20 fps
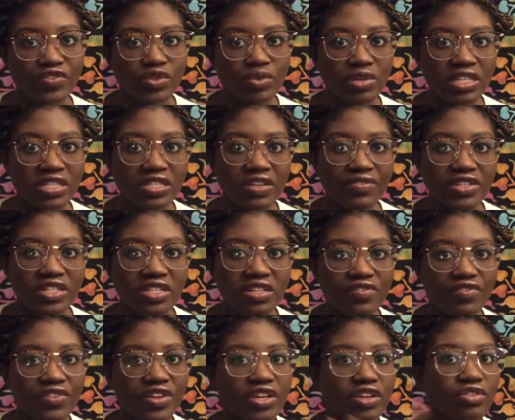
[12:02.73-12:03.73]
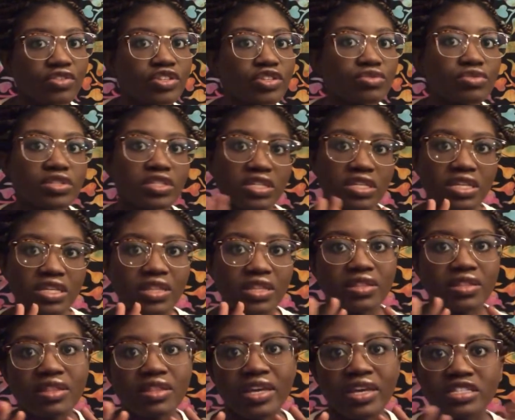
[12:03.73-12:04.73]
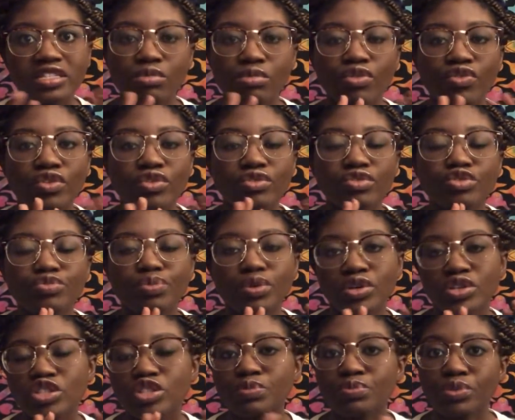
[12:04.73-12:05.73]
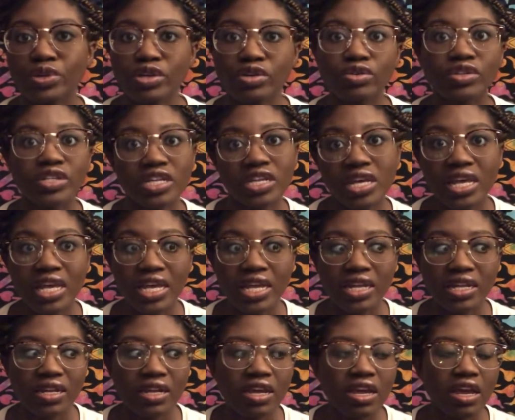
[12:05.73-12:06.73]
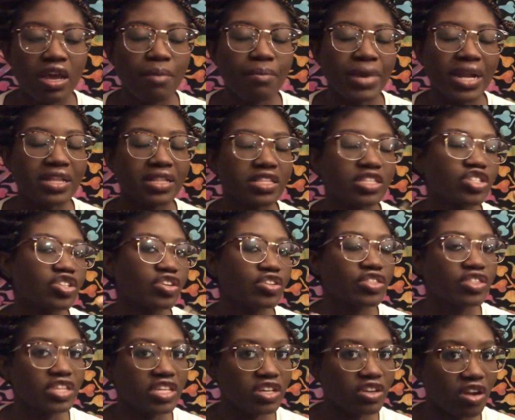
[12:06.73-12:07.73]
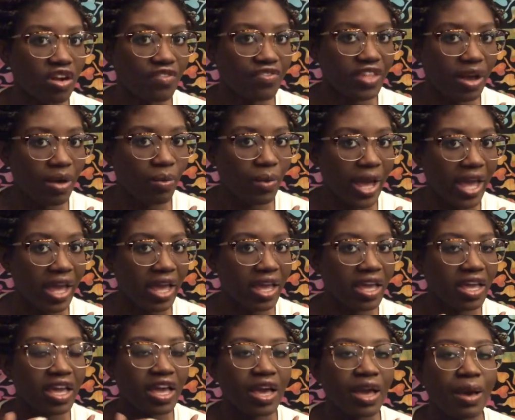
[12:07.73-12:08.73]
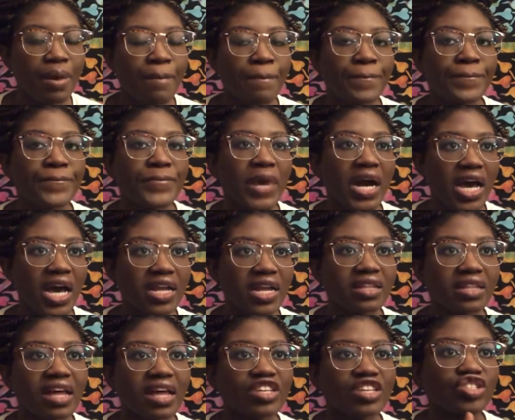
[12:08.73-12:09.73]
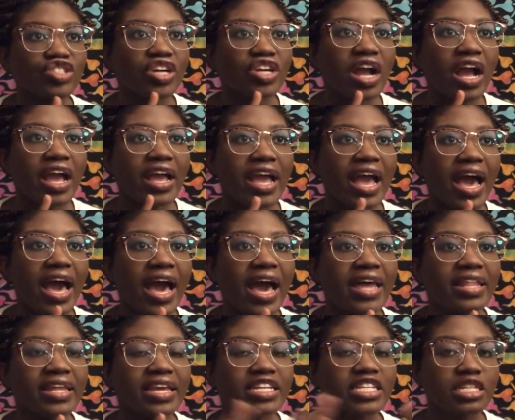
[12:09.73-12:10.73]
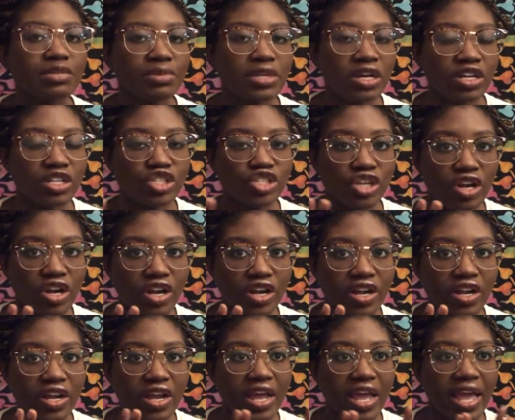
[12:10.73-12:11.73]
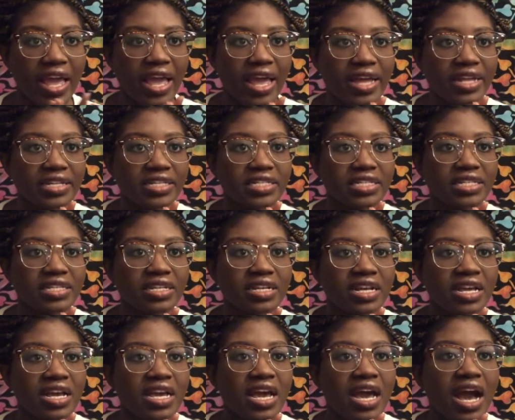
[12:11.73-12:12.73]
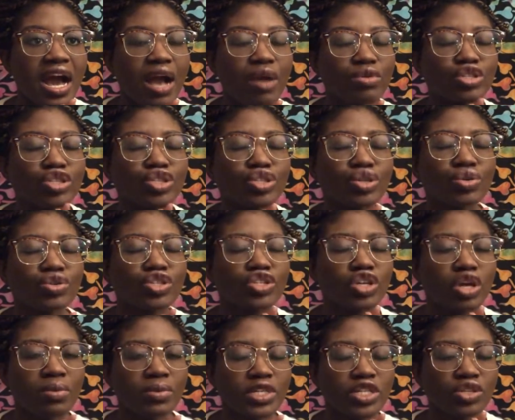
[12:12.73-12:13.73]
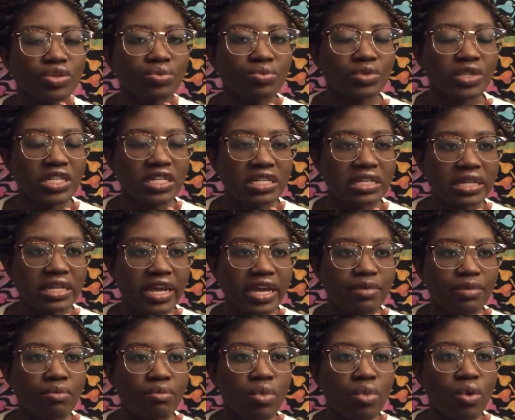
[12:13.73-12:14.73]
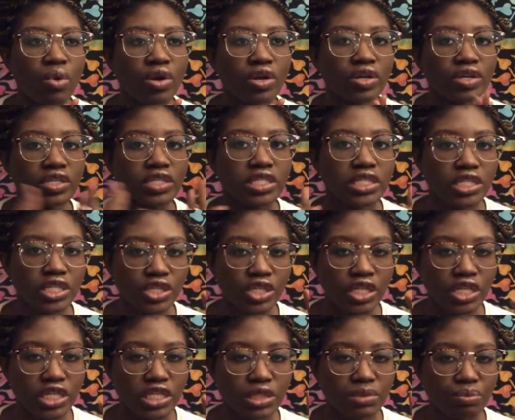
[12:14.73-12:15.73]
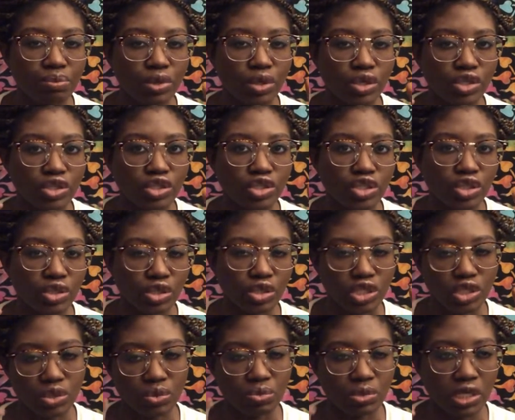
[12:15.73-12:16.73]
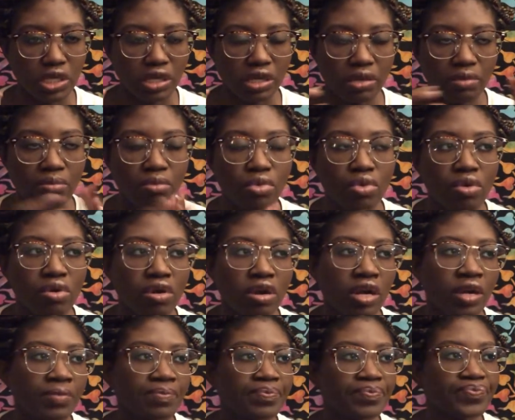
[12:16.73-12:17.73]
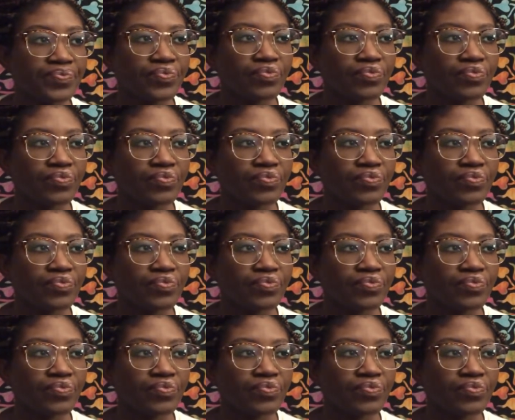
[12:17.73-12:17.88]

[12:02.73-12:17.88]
of 2017 video you'll see like some of those books sprinkled in but i didn't start the year off that way but last year i had a tbr jar and i was so determined to read like more serious books serious reading more